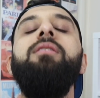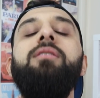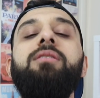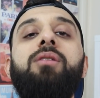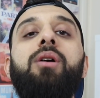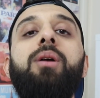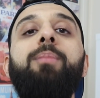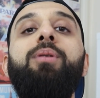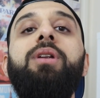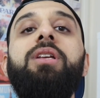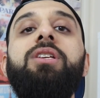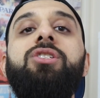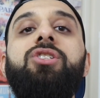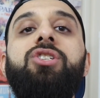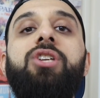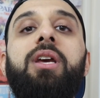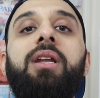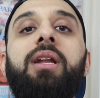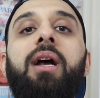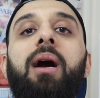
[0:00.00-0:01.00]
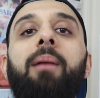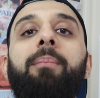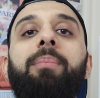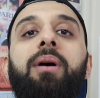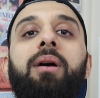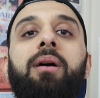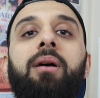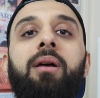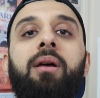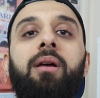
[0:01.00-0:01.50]
So he put his chin
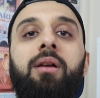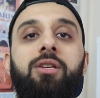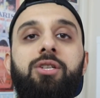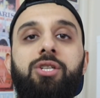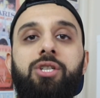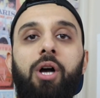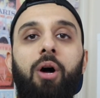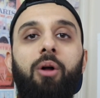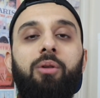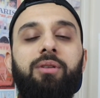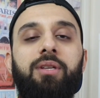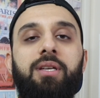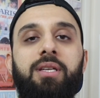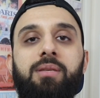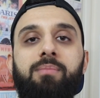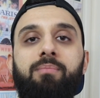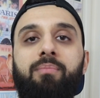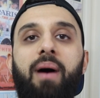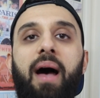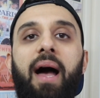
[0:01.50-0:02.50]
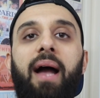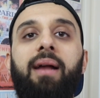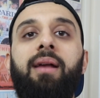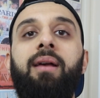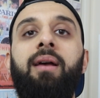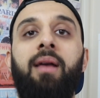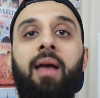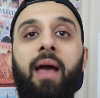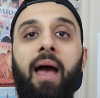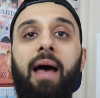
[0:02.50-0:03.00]
up, shoulders back,